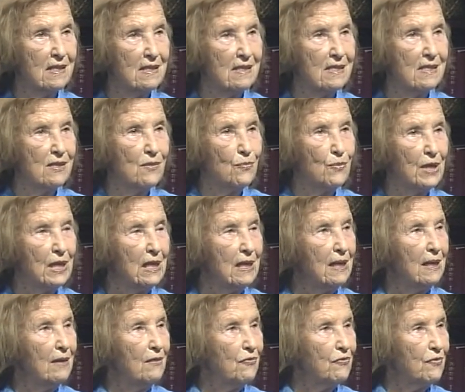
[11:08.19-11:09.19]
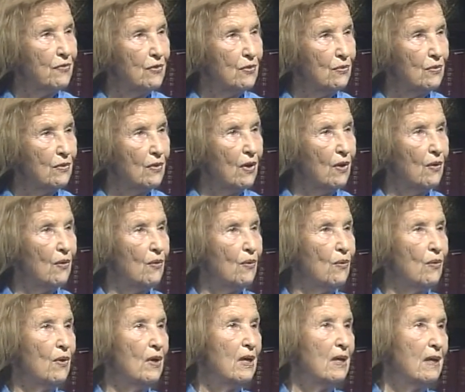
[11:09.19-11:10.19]
It's a relief to
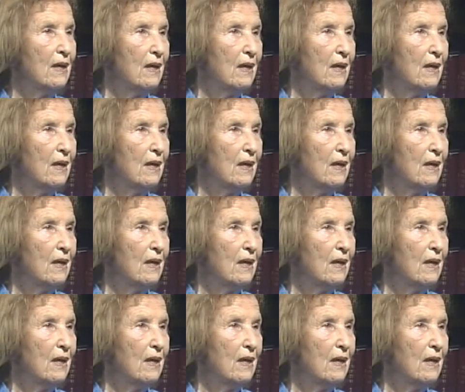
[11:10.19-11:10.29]
know